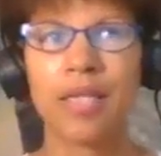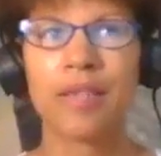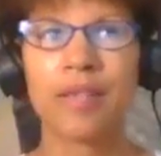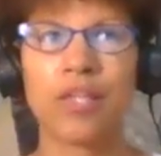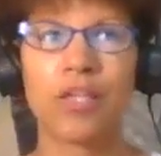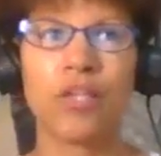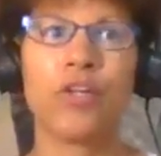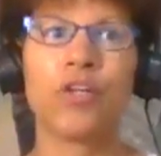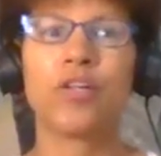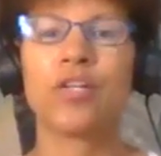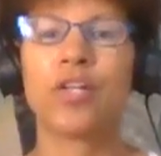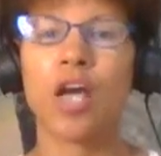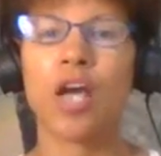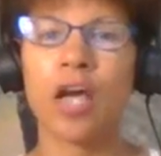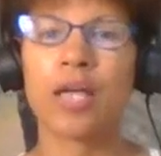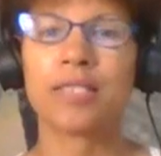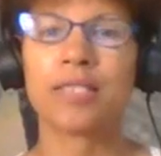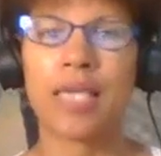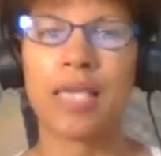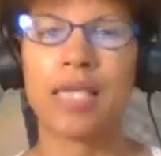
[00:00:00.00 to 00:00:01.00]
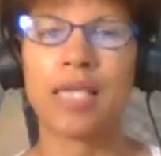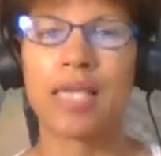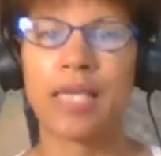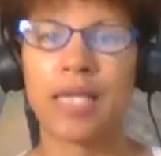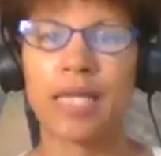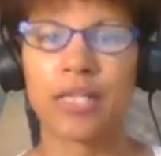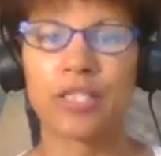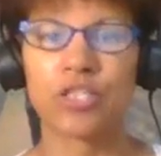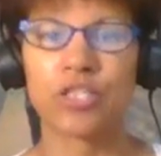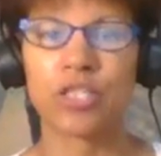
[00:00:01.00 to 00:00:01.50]
that you're not taking
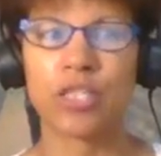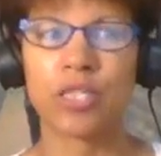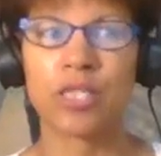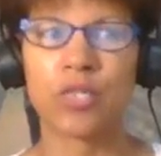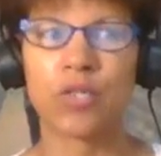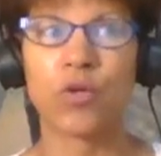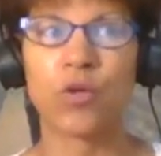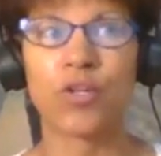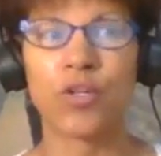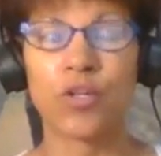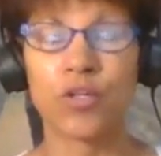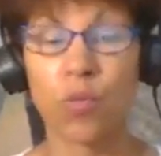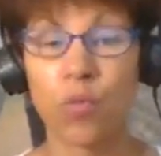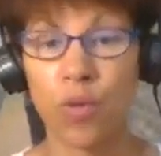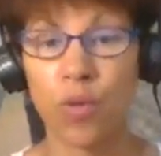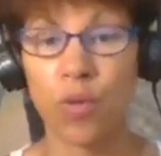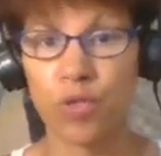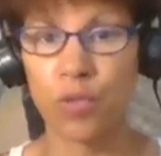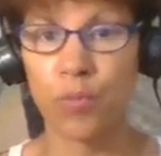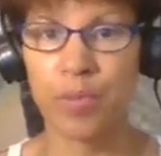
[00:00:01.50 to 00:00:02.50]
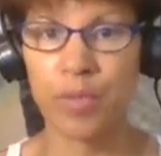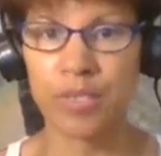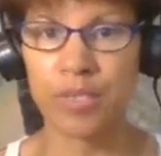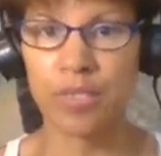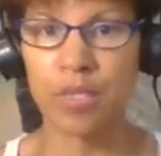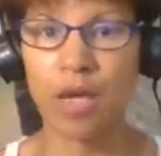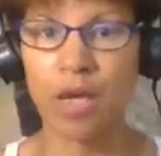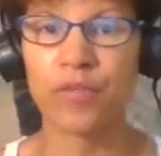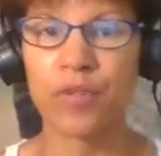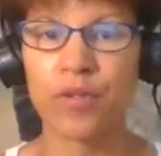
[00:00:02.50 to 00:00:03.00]
action or you're the one who puts
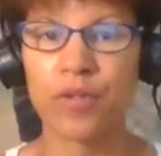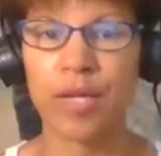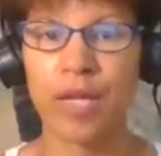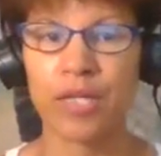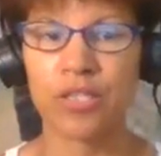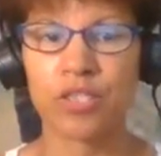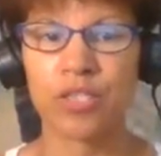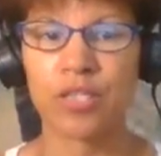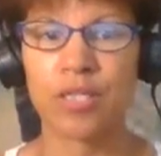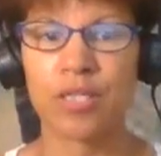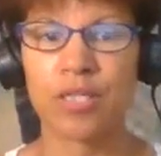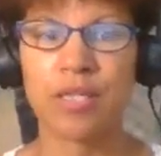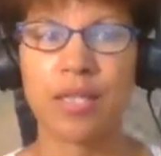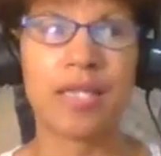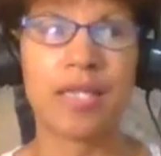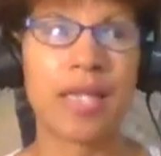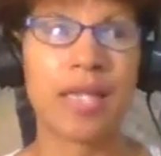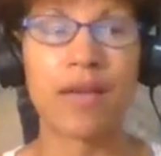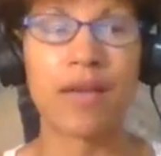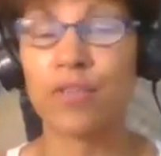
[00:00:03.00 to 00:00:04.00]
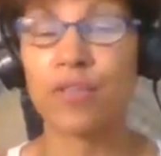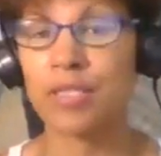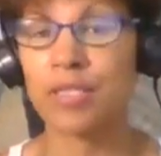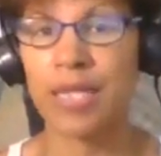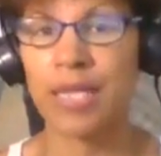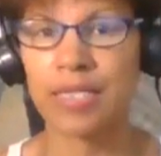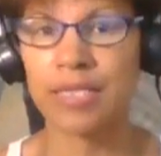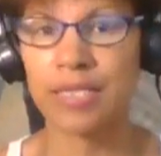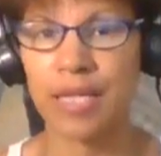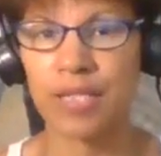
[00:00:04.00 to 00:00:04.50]
off your action and then never
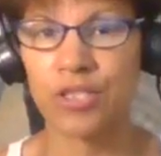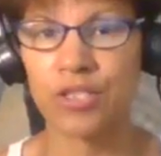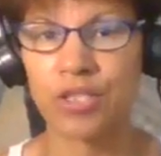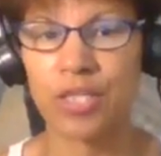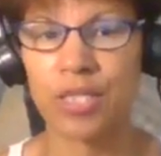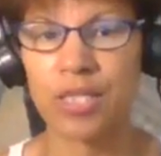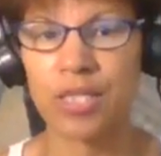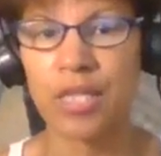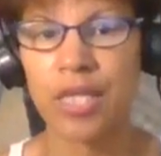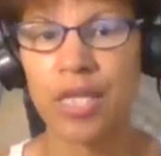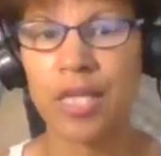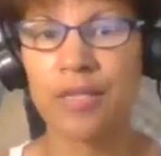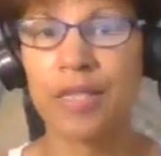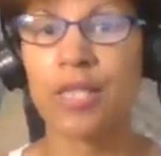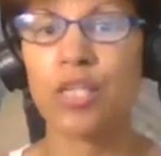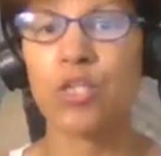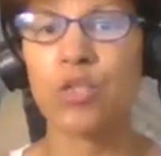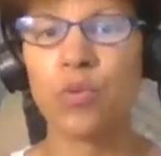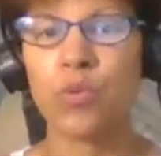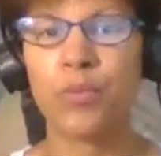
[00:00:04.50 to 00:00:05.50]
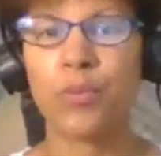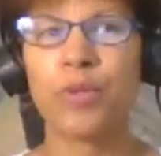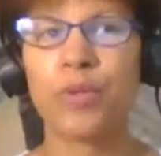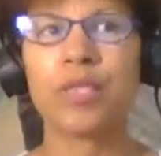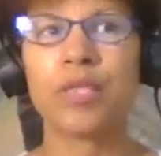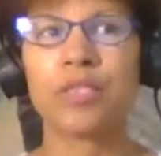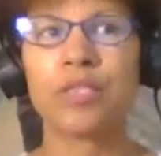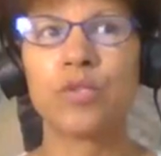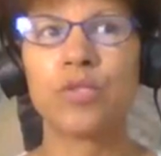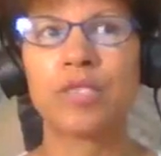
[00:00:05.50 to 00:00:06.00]
takes action that you
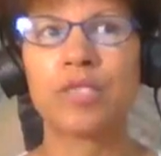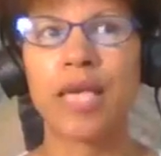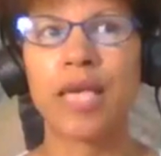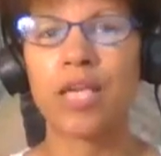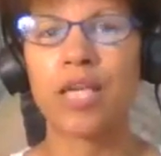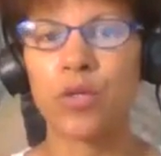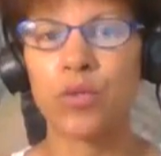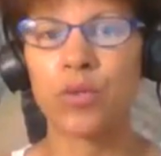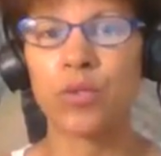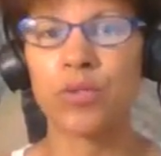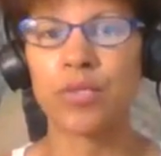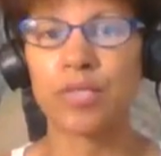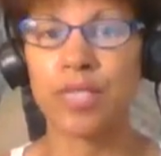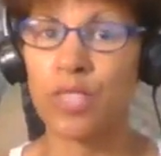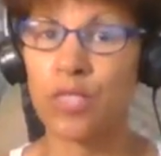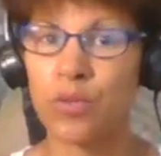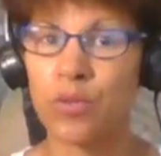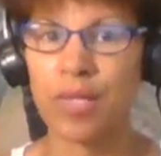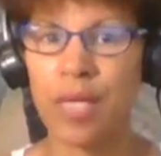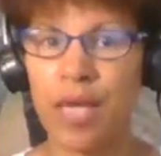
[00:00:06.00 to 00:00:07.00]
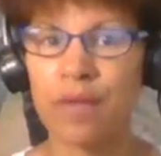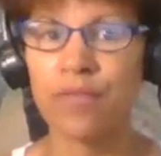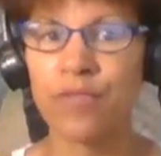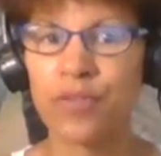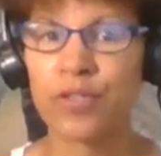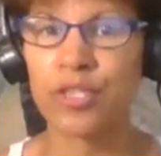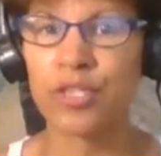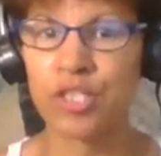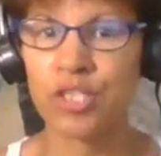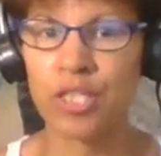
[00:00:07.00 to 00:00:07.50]
put you set goals that you
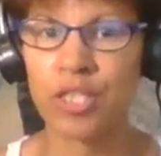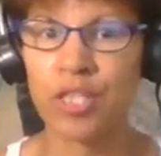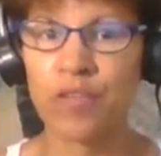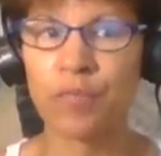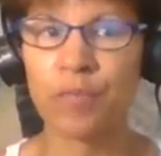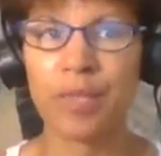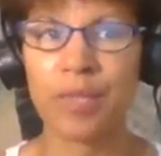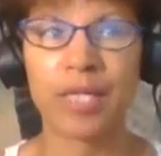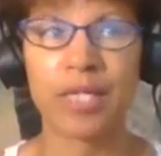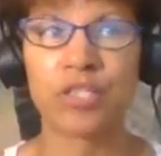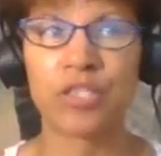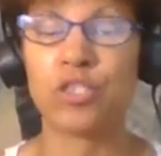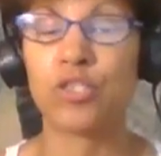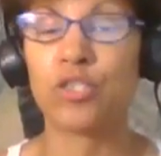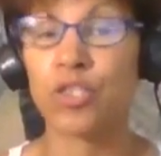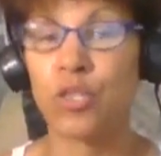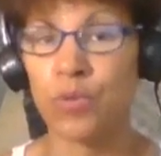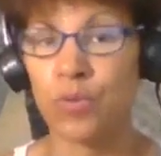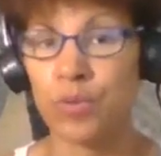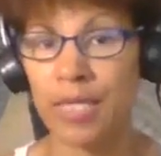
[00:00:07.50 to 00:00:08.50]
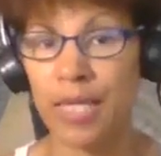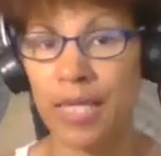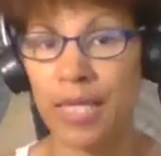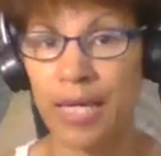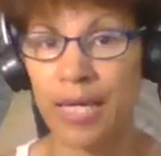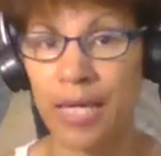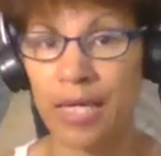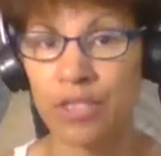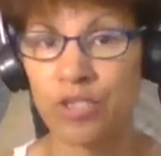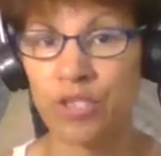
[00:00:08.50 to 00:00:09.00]
never achieve because you don't take
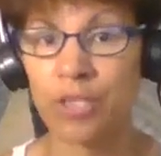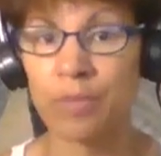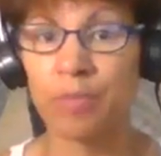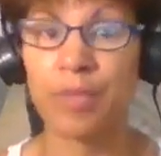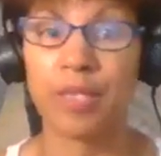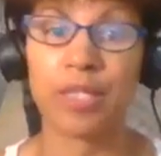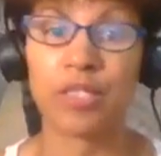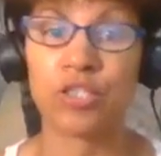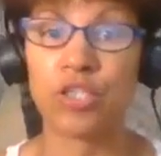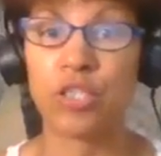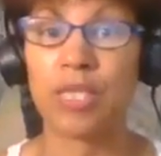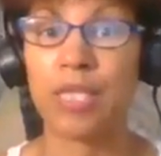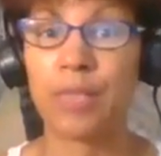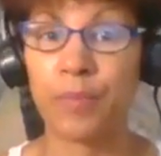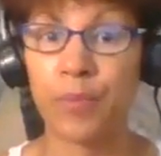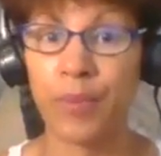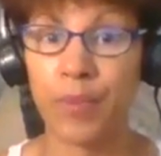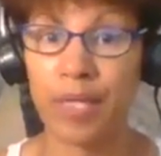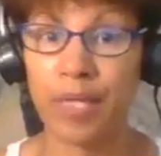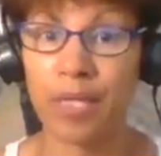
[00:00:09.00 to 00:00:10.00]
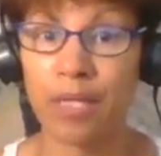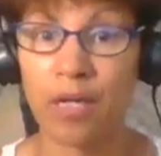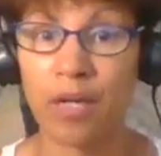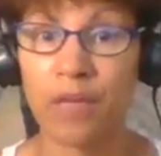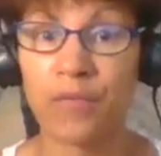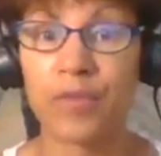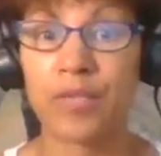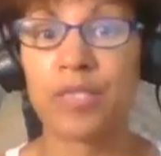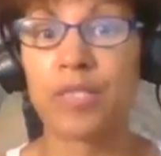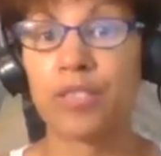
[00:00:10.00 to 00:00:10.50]
action because you keep putting it
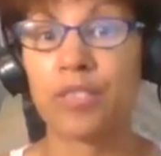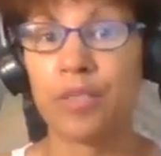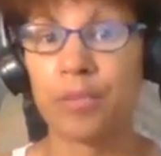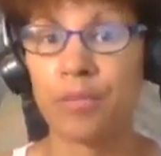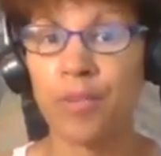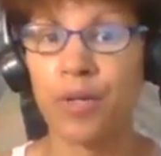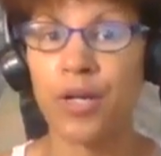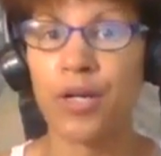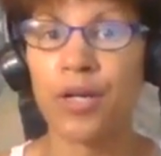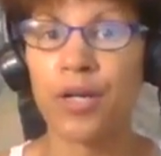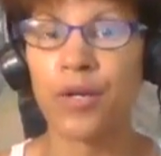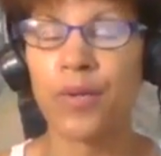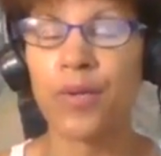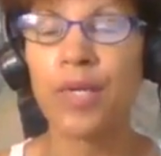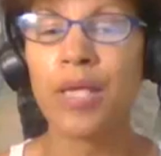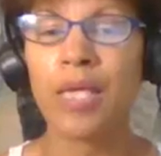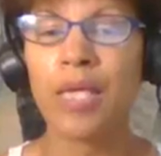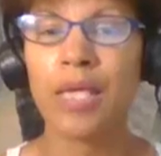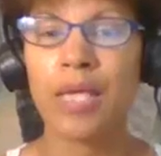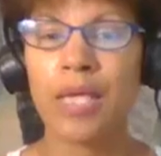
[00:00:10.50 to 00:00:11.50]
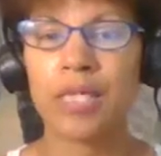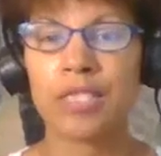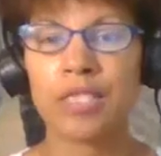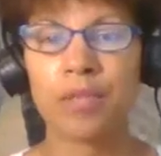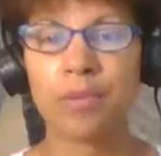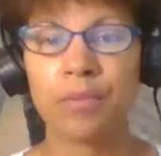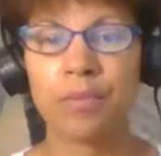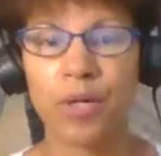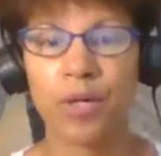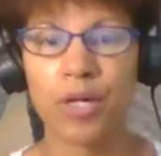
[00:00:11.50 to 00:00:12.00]
off until tomorrow and
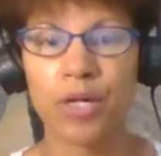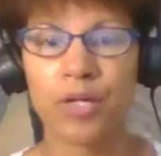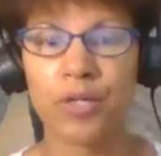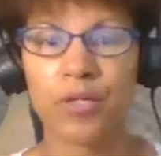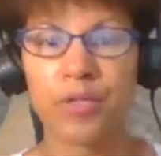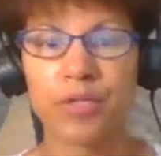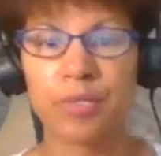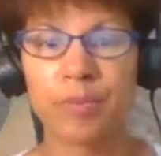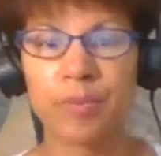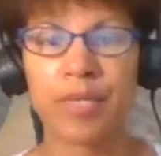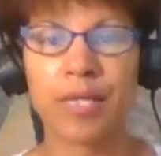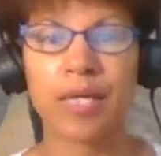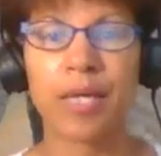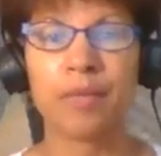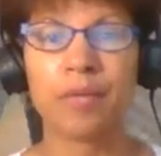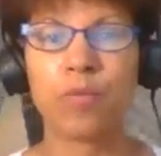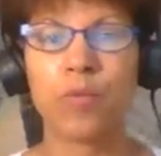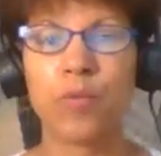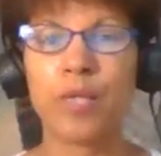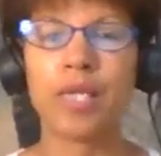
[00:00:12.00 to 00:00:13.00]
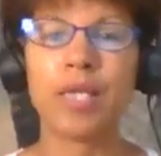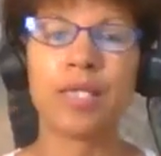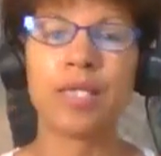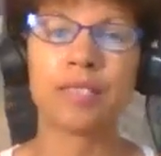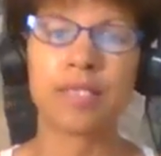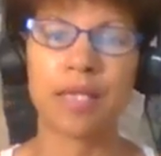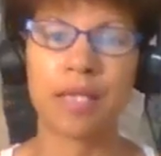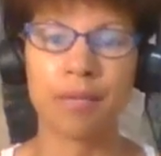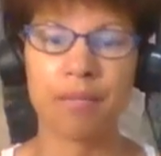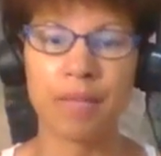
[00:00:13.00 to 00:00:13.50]
tomorrows become
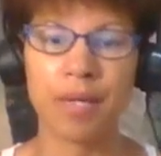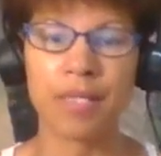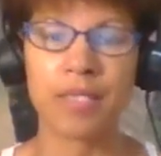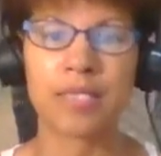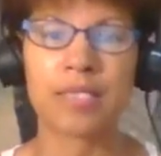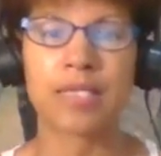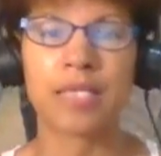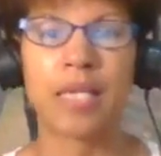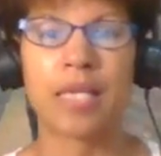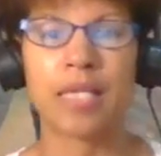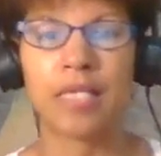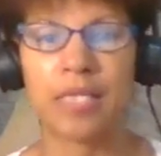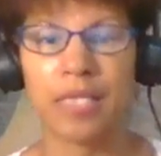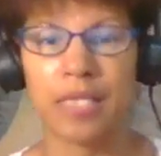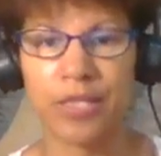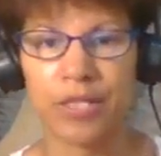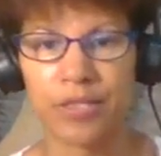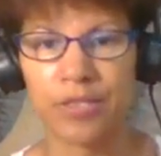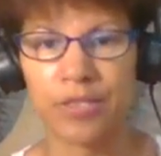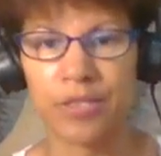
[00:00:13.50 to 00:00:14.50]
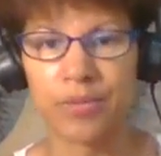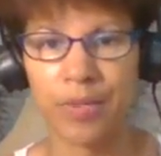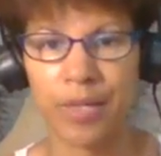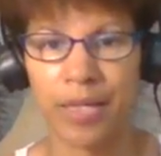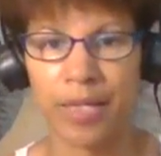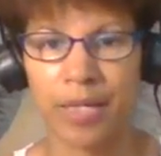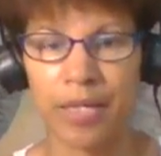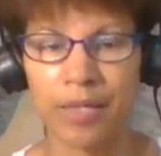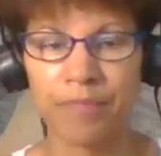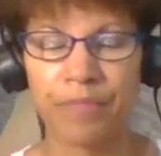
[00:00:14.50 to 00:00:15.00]
weeks and months and years
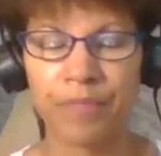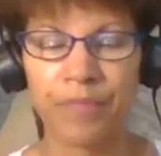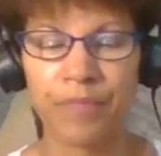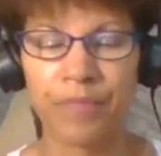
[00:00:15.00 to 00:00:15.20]
right